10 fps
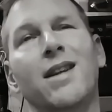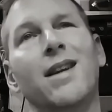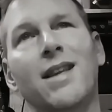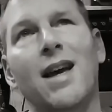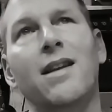And
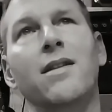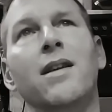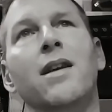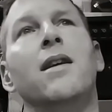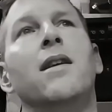again,
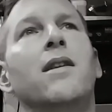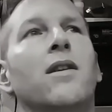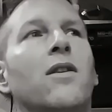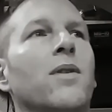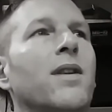you
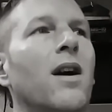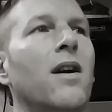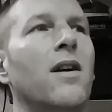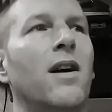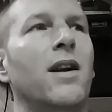know, with
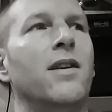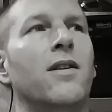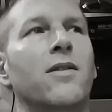car audio,